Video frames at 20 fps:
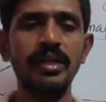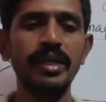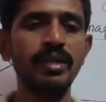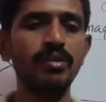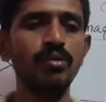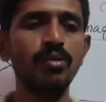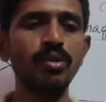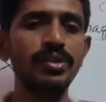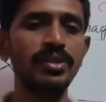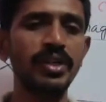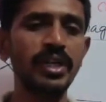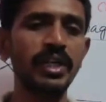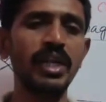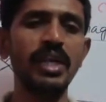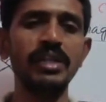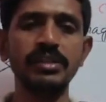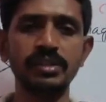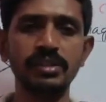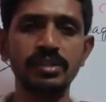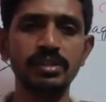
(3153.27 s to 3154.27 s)
take only 3
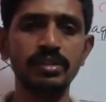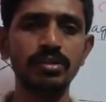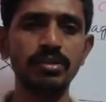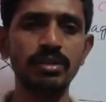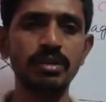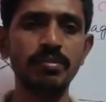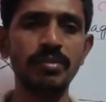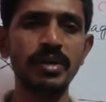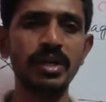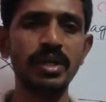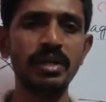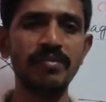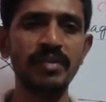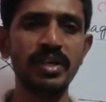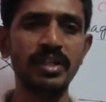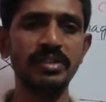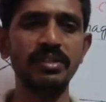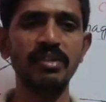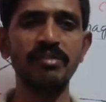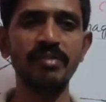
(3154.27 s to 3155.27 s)
classes to complete
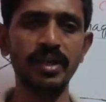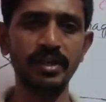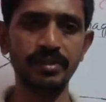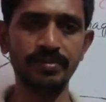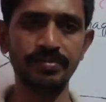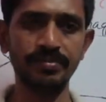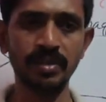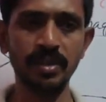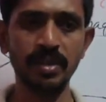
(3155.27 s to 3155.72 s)
reflection of light.